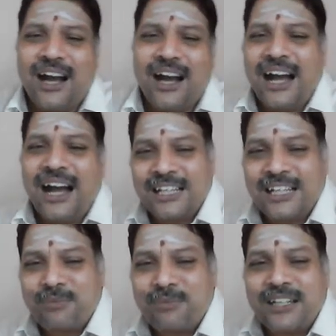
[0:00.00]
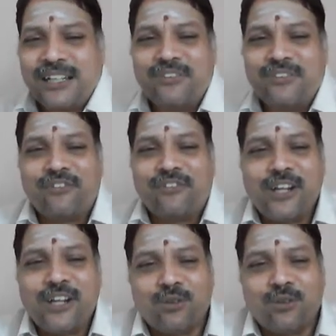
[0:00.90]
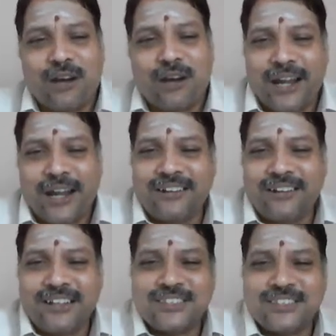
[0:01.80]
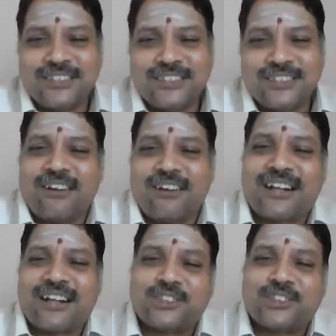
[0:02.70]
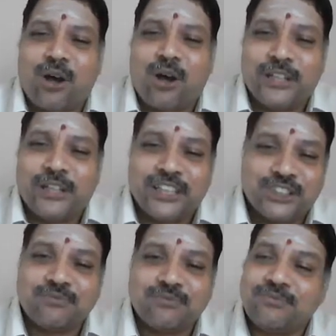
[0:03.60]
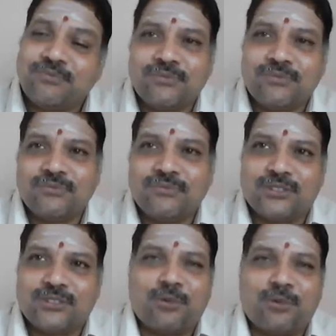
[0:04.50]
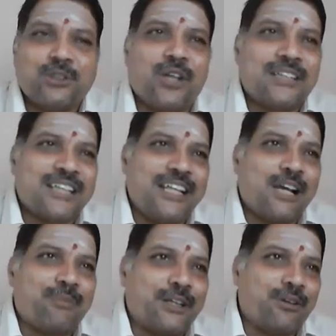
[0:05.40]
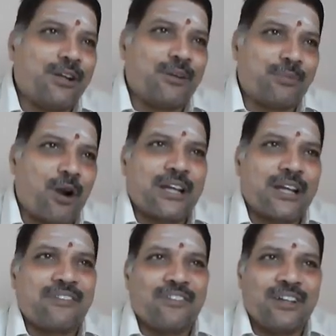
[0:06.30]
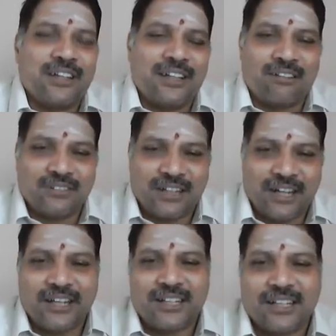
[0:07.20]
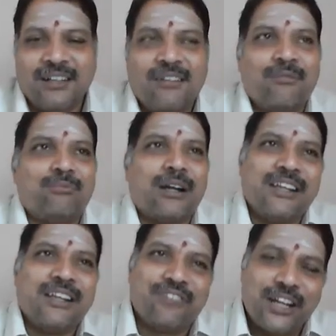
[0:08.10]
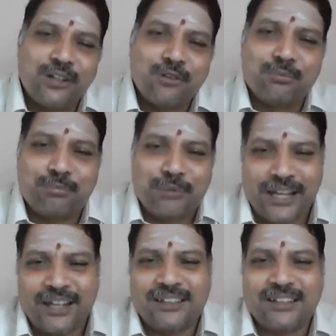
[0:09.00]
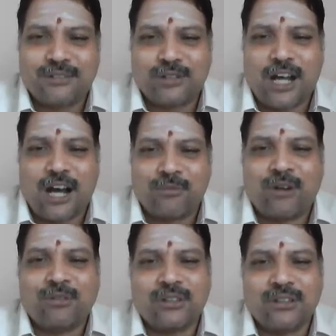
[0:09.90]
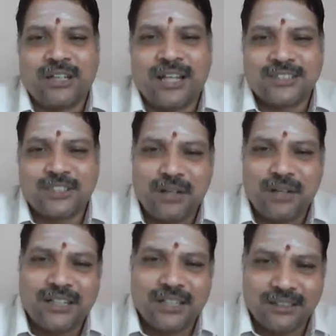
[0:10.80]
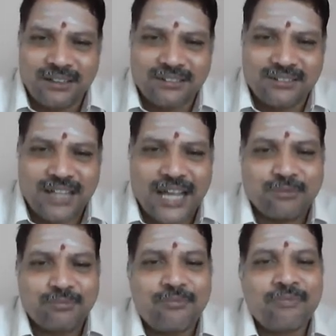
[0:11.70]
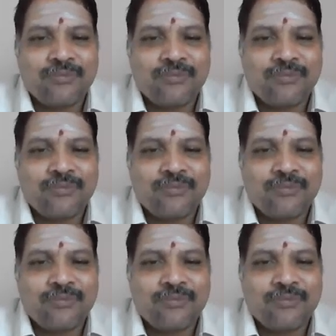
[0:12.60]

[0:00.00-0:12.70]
another party will fail to abide its contractual obligation. Suppose you are selling a particular product on credit, but he failed to pay that amount in a stipulated time.